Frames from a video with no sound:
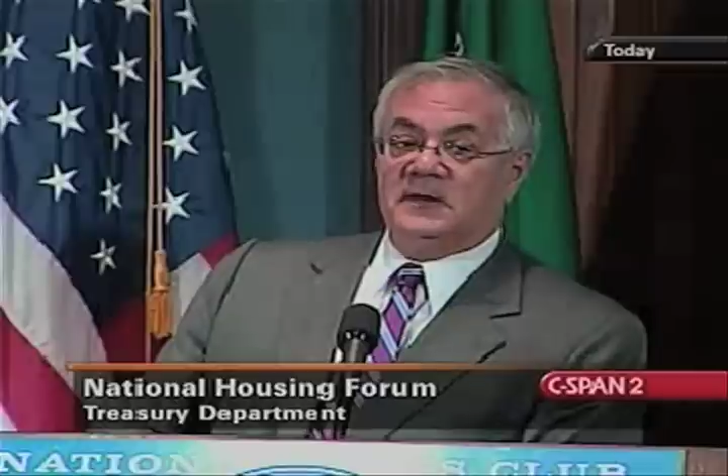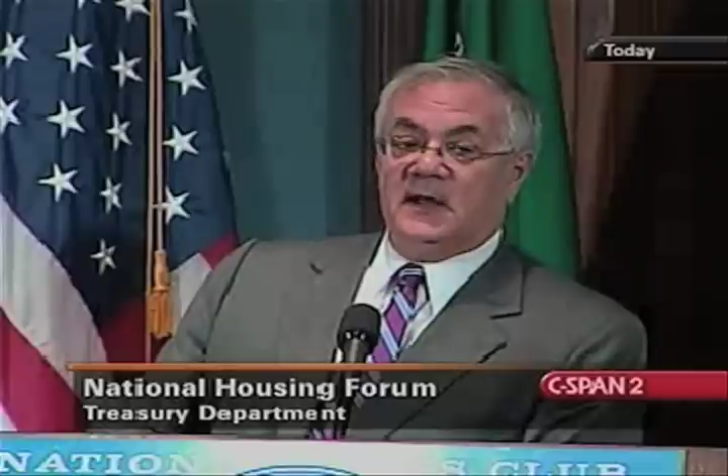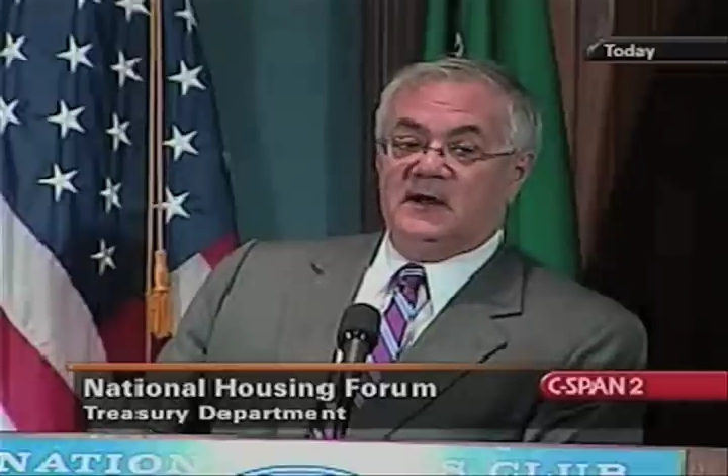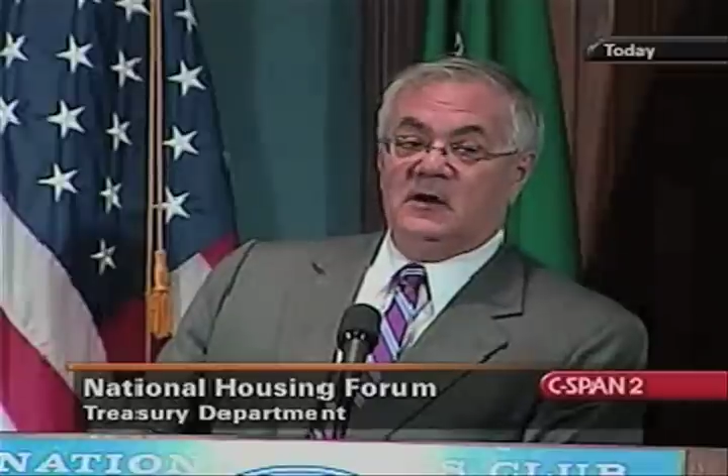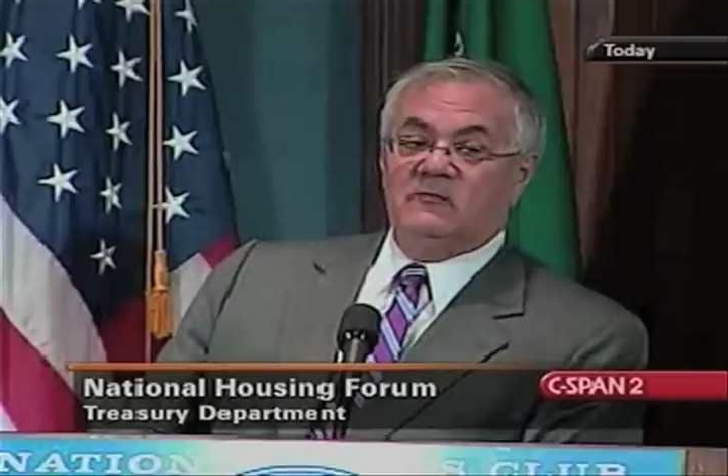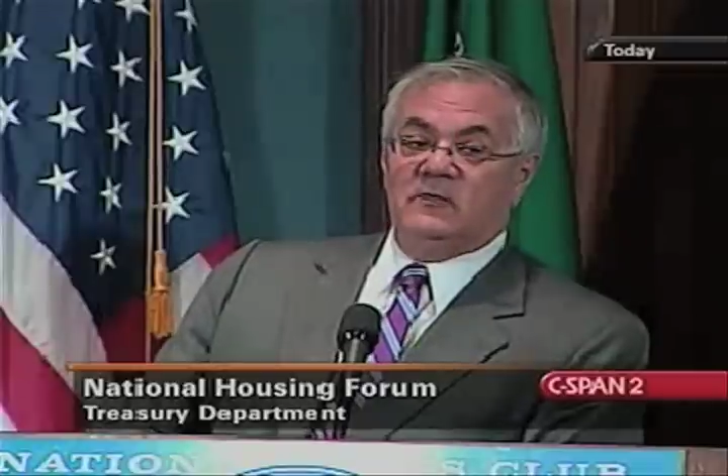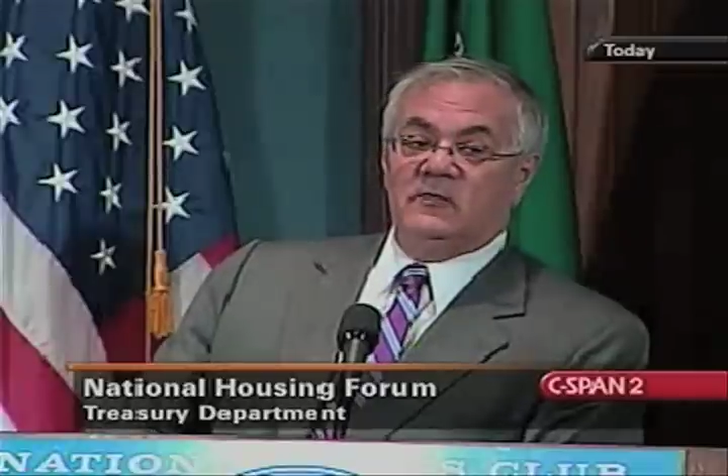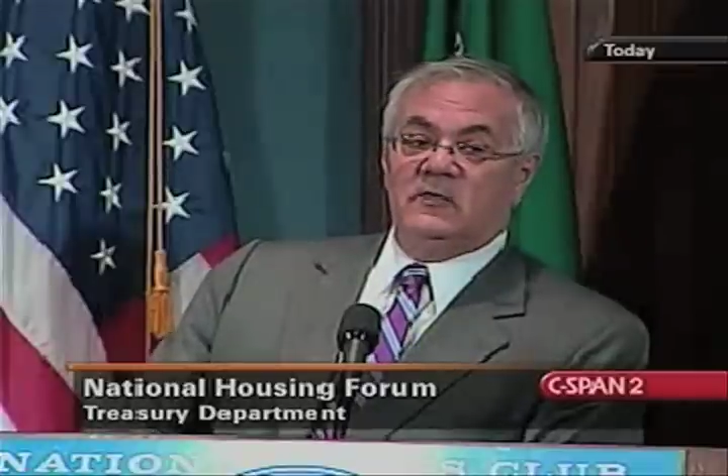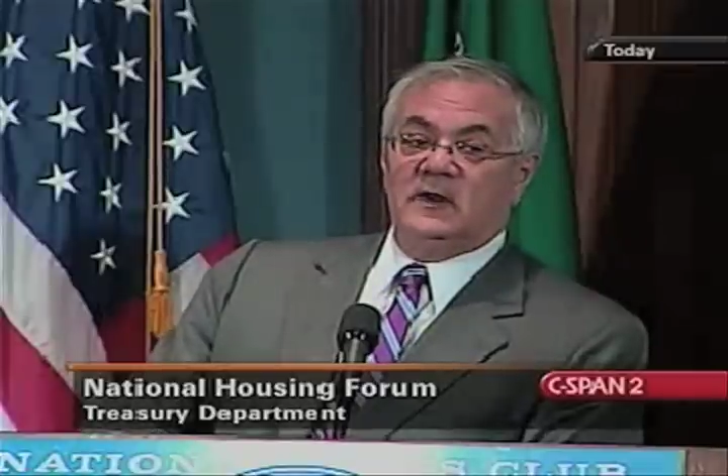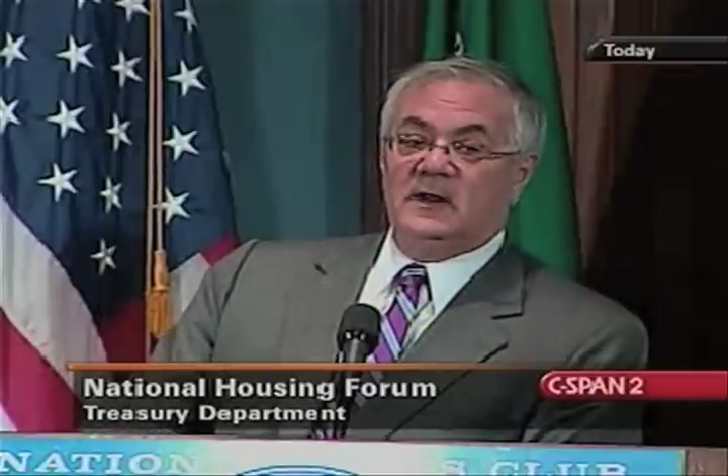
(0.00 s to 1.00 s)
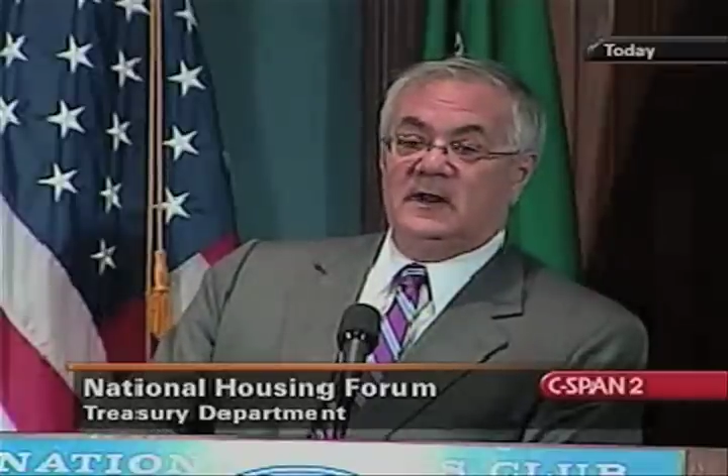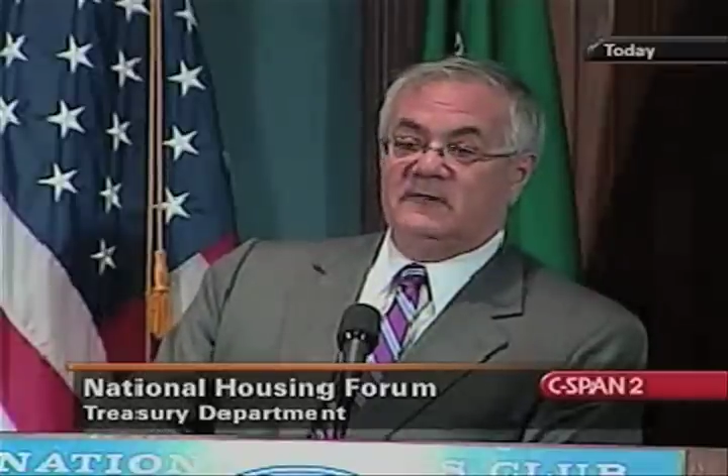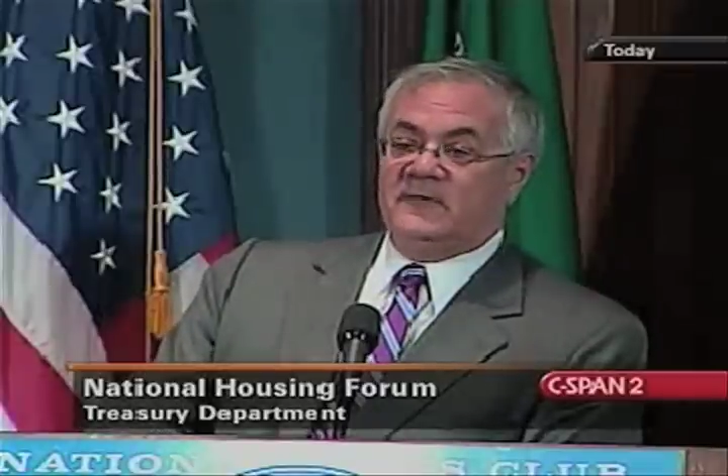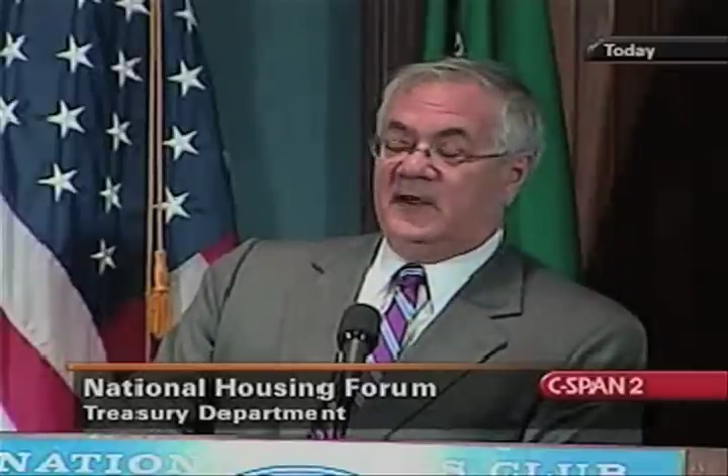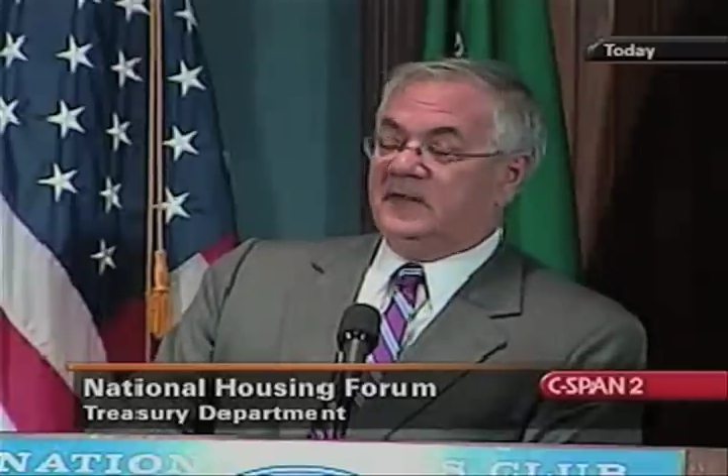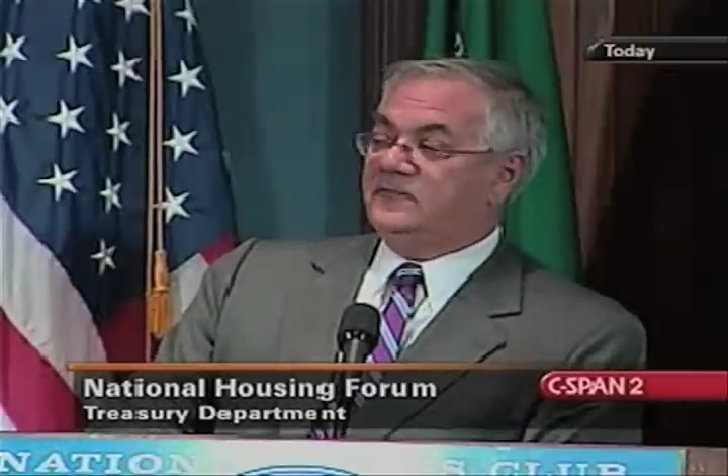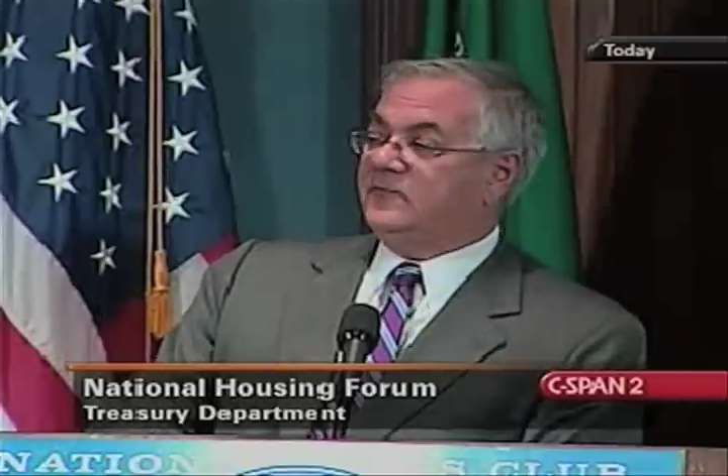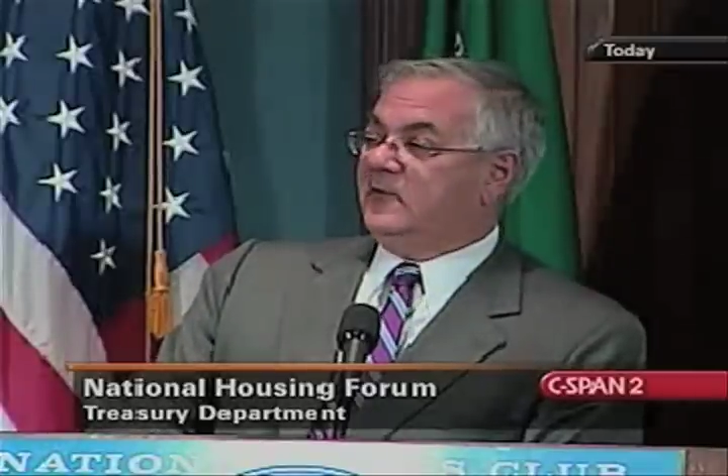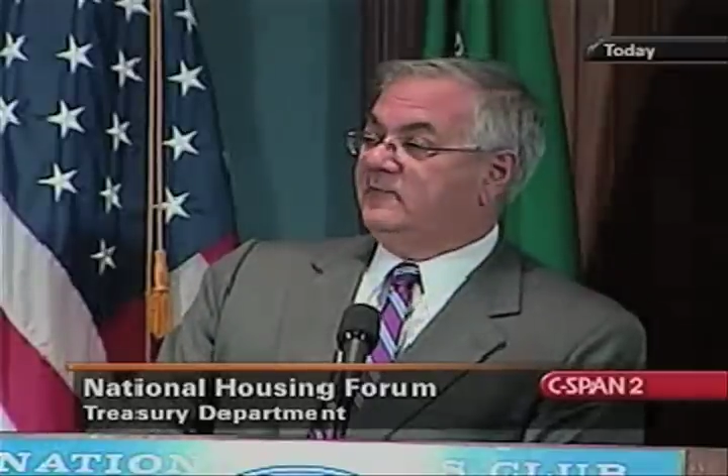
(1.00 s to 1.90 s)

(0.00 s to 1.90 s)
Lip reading: taking over in the financial